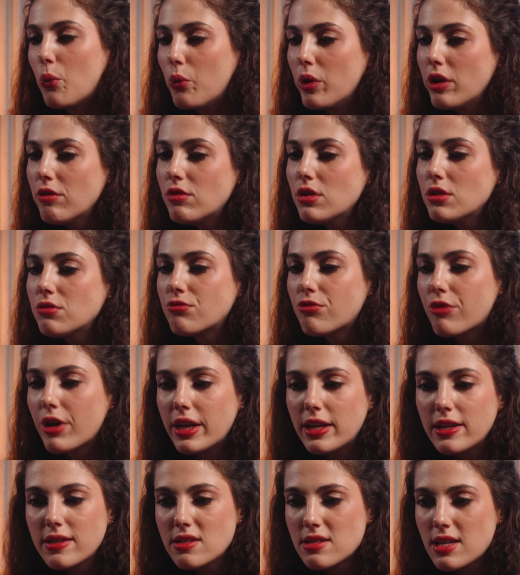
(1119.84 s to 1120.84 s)
We've
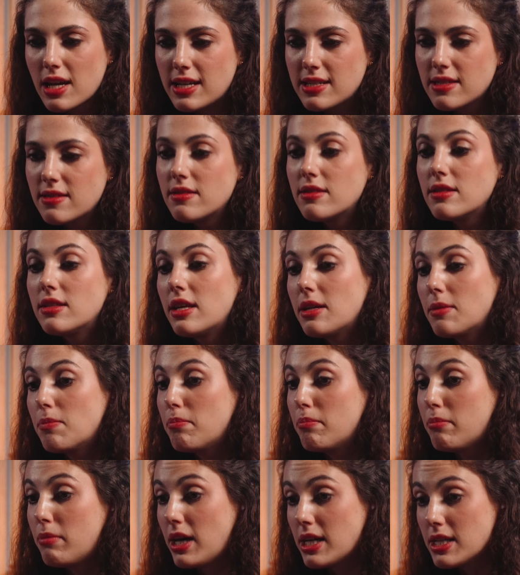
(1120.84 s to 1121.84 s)
already discussed that
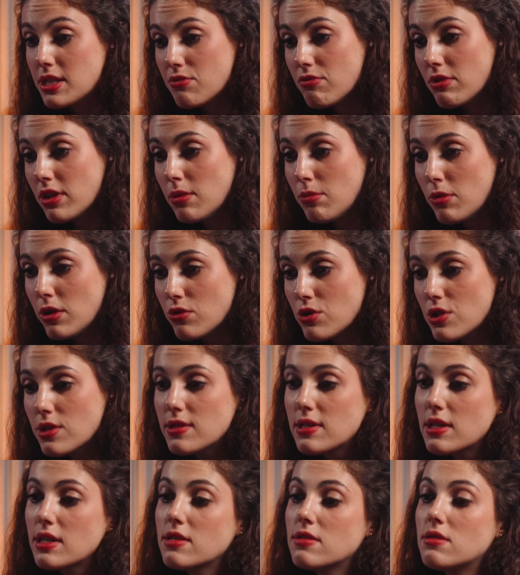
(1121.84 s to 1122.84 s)
mastering
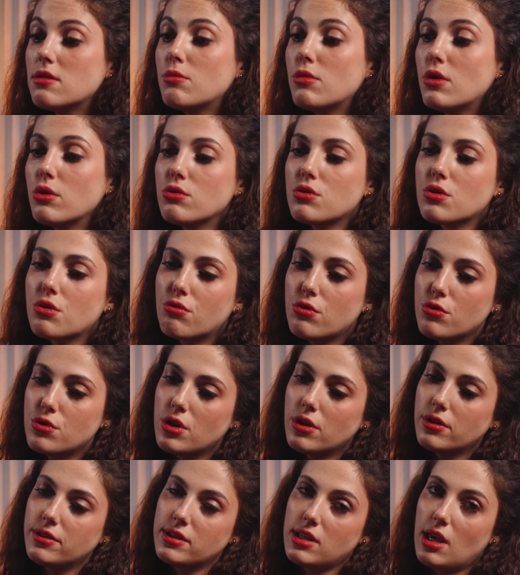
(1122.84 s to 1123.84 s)
emotions is the most
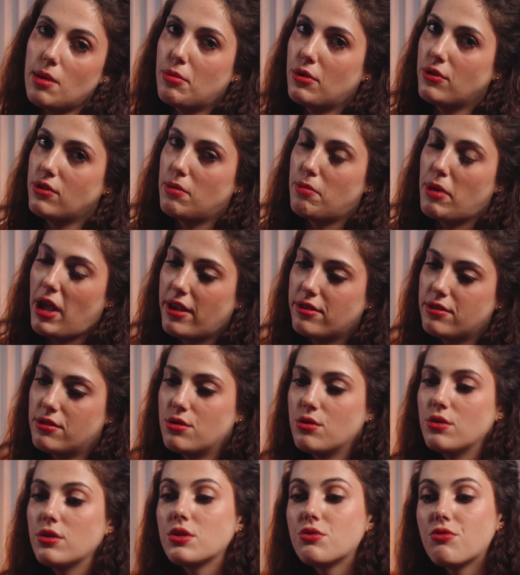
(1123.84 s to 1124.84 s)
crucial step on the path
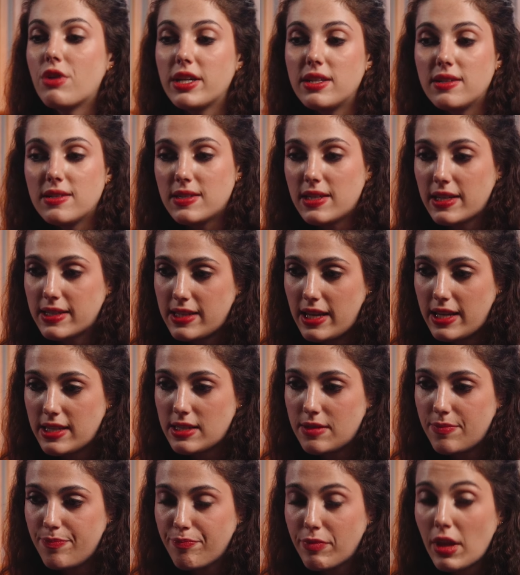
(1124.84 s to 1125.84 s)
to a trader's
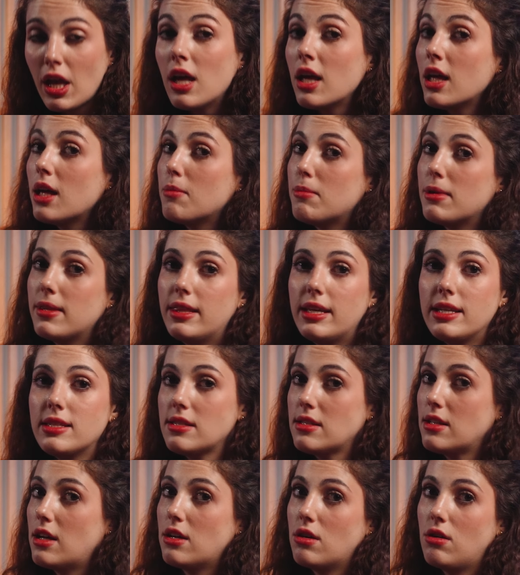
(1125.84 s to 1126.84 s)
success. But
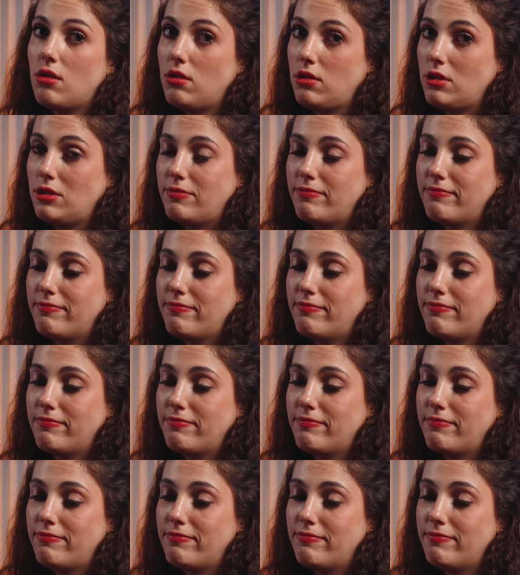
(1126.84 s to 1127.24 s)
that's not all.